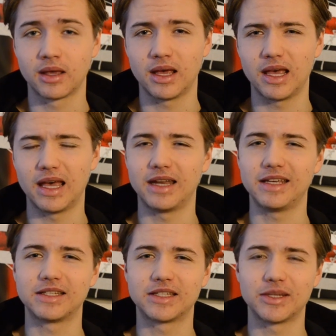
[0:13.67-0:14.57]
And
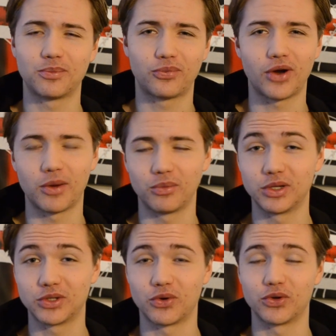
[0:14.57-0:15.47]
it's the primary
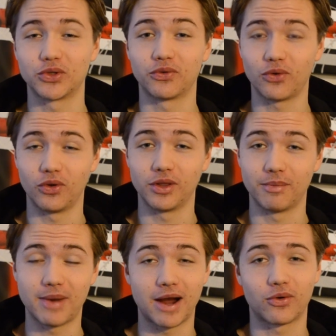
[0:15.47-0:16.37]
source of all the
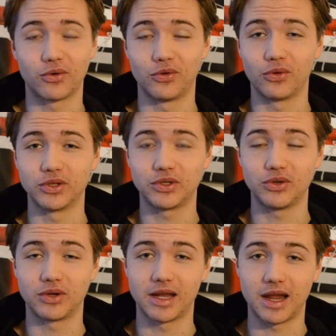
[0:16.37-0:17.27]
background noise you
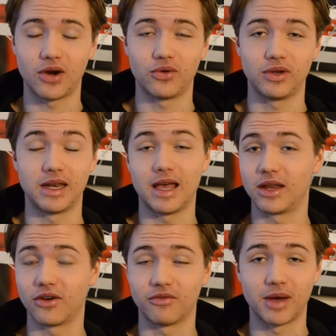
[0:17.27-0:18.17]
can hear in any
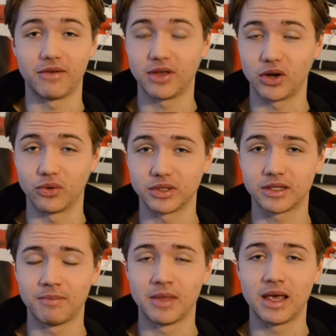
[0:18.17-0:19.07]
of my videos.
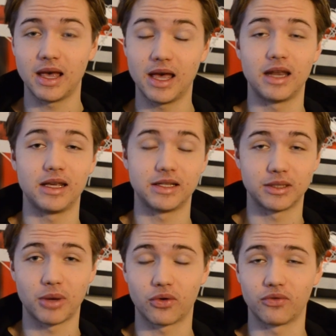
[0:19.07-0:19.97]
And it's the
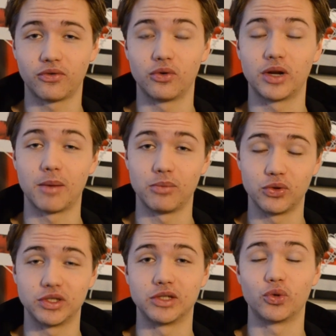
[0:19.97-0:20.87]
microphone I'm
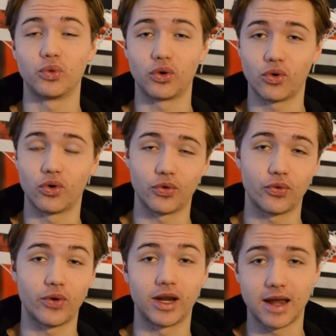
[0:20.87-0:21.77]
using to record
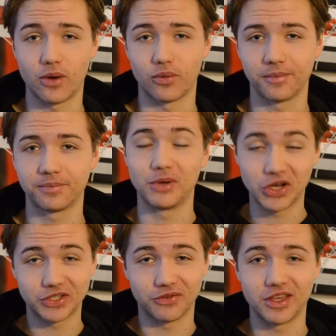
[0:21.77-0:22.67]
right now.
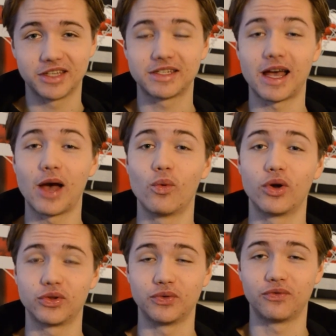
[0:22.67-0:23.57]
Because of this, I
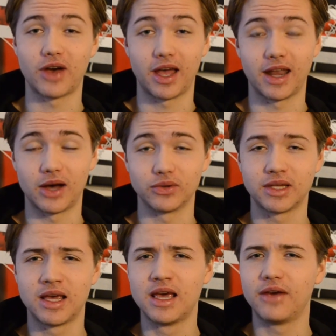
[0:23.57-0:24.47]
wanted to find out
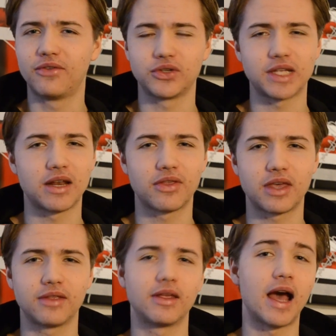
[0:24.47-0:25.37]
if there's
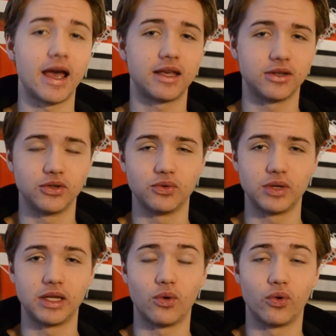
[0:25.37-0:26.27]
anything that I can do
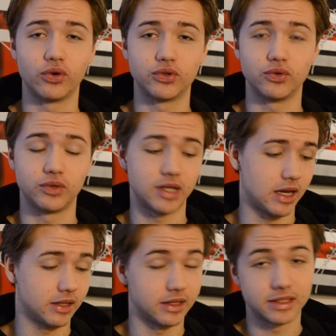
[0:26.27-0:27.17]
in order to
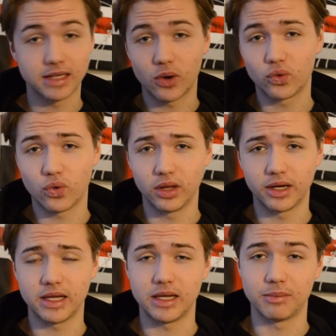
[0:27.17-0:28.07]
take the sound
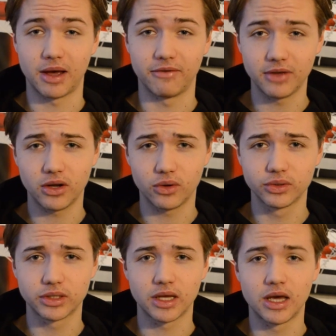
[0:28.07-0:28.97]
quality in my
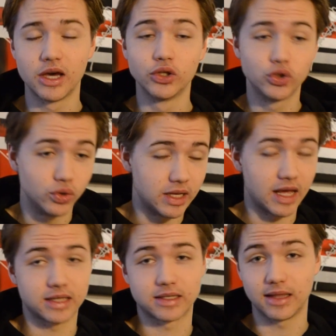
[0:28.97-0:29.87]
videos to the
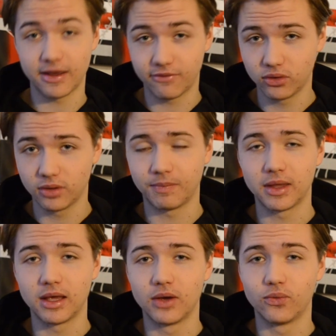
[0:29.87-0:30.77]
next level
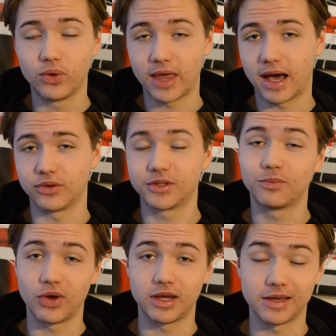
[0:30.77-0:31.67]
without
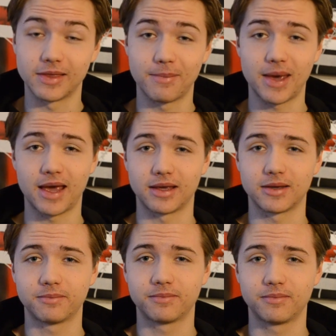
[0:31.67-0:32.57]
breaking the bank.
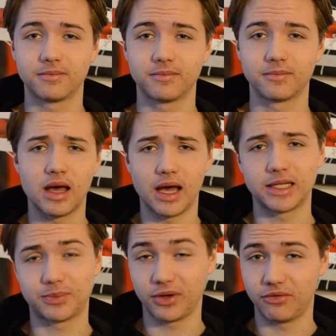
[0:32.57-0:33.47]
As
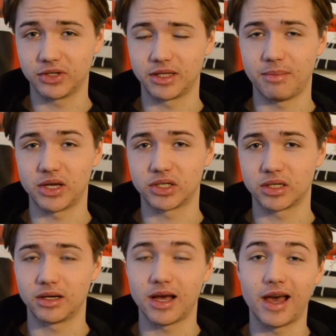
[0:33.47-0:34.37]
previously
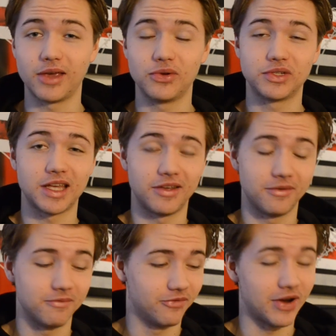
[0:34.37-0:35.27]
mentioned, I use a
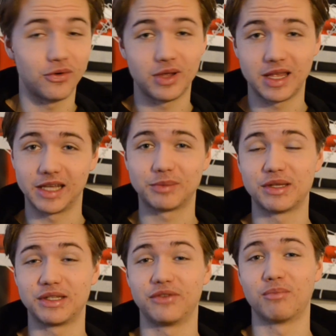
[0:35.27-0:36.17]
very
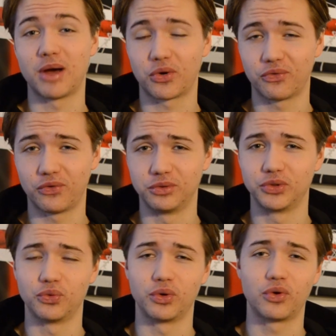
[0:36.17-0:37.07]
inexpensive microphone
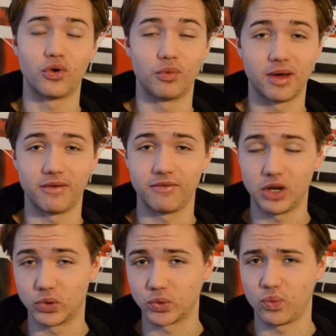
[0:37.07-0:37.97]
to record my
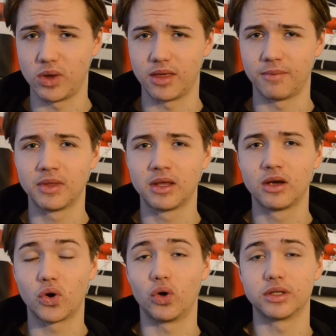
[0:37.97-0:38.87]
videos with,
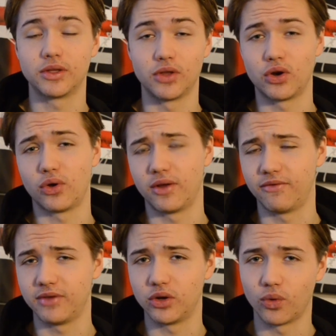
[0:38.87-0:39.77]
called the Rode
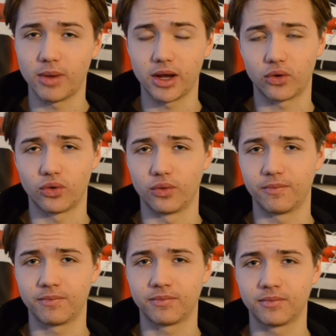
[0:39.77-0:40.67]
Video Micro.
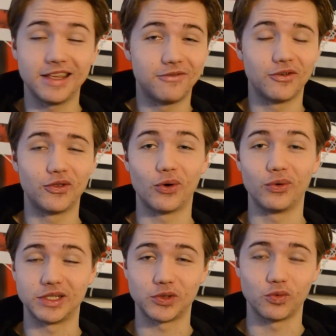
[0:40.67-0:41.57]
Even though
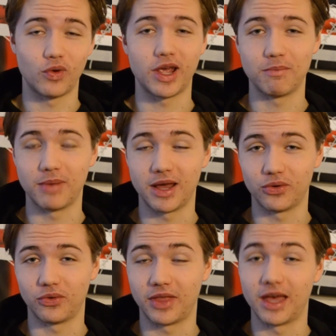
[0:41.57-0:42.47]
it's way
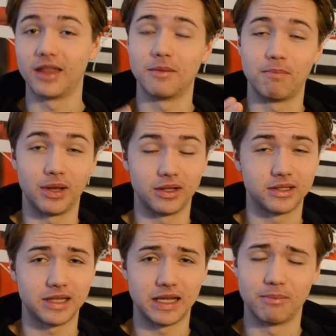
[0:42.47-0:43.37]
better than the
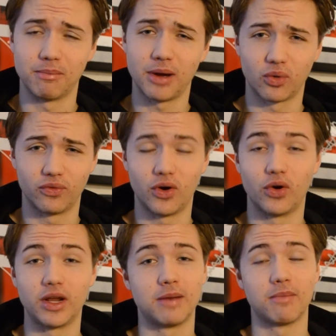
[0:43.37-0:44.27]
built-in microphone
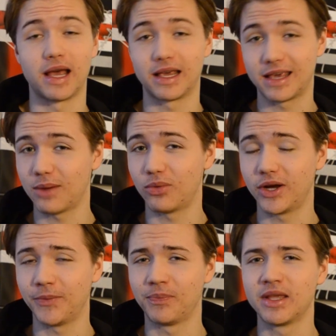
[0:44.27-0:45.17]
in my
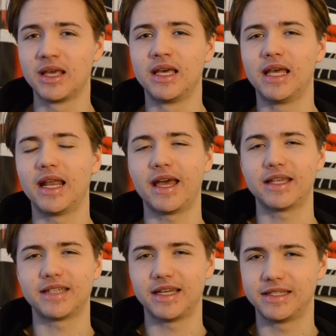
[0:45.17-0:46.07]
camera, it
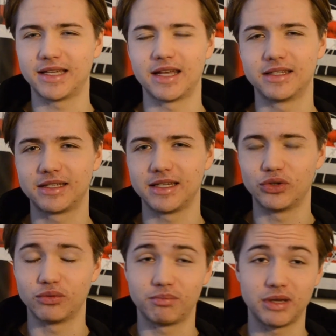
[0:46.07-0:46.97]
has a tendency
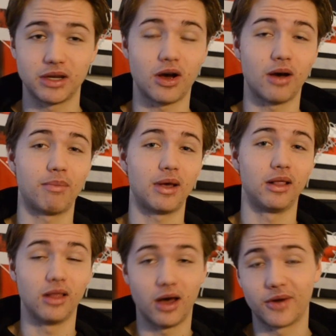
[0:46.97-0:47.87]
to pick up a
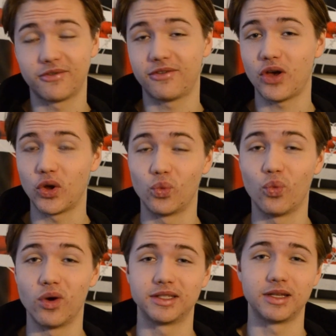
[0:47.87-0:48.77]
lot of
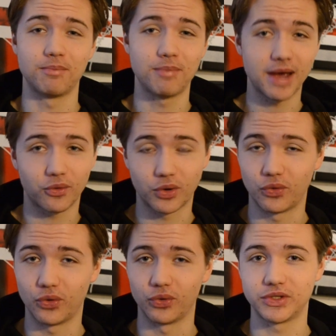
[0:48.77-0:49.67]
unwanted background
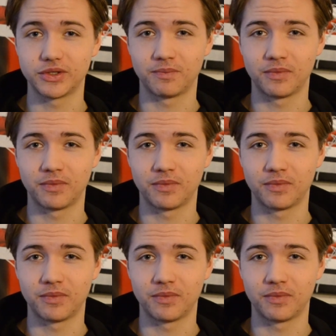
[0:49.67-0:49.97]
noise.